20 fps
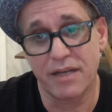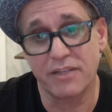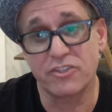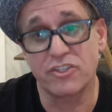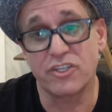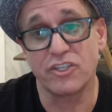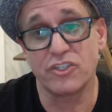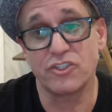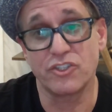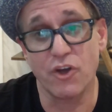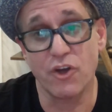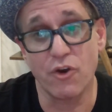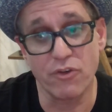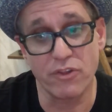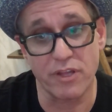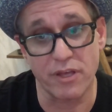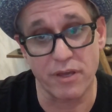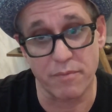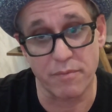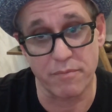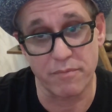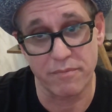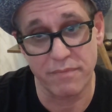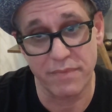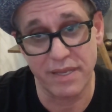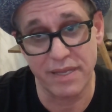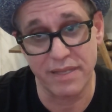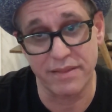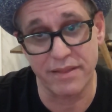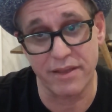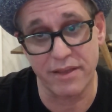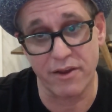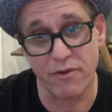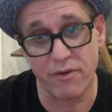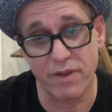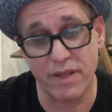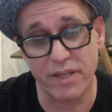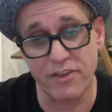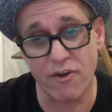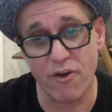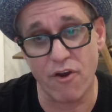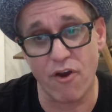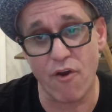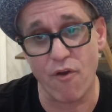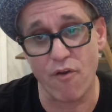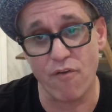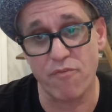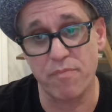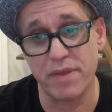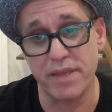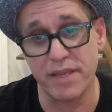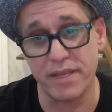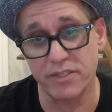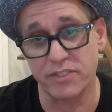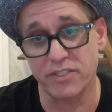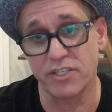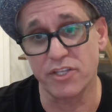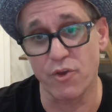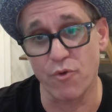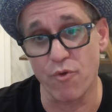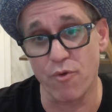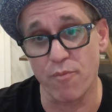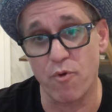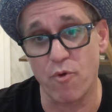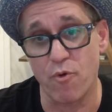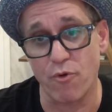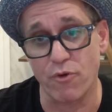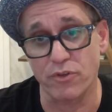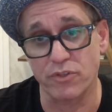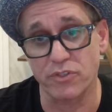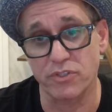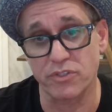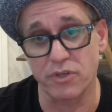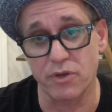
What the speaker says: to show them in their RFPs, in their reports.